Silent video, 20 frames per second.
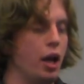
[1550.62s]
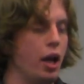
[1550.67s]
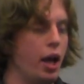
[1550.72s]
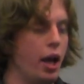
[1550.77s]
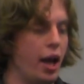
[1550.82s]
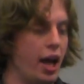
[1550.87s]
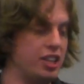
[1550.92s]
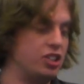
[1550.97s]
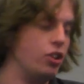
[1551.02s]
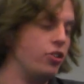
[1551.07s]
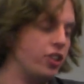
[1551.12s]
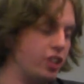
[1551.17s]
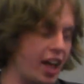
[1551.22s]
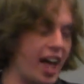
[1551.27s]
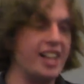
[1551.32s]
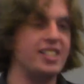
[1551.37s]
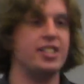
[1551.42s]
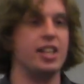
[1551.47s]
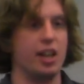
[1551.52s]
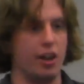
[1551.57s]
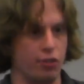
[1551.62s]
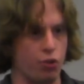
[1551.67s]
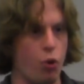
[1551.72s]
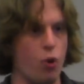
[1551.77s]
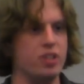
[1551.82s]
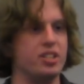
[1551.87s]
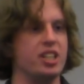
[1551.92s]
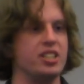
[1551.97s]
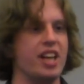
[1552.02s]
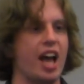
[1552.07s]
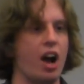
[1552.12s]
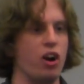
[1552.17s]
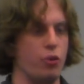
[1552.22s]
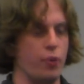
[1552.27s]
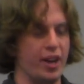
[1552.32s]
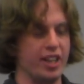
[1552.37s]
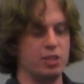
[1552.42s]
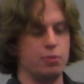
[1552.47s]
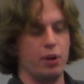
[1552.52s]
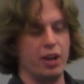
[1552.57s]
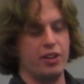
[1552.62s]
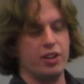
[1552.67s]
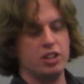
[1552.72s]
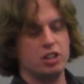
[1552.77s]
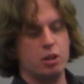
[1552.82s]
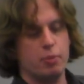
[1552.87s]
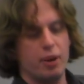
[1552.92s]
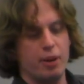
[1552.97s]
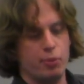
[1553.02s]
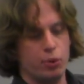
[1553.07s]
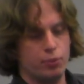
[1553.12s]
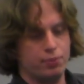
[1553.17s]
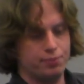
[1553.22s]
And so the last thing, of course, is how do we explain this to people?